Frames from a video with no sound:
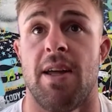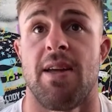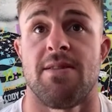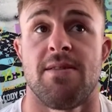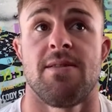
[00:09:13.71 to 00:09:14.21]

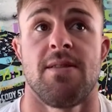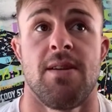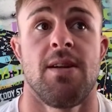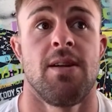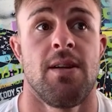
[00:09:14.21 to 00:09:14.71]

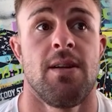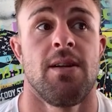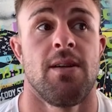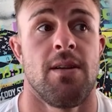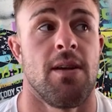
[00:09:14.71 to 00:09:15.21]

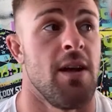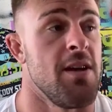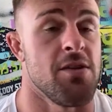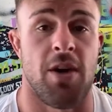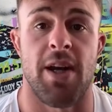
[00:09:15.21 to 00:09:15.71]

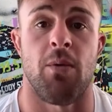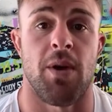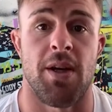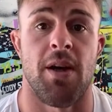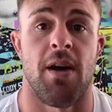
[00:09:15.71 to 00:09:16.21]
he's great at
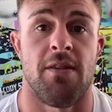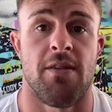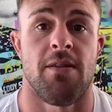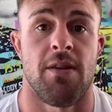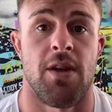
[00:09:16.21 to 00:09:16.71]
what he
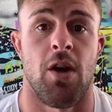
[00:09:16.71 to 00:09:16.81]
does,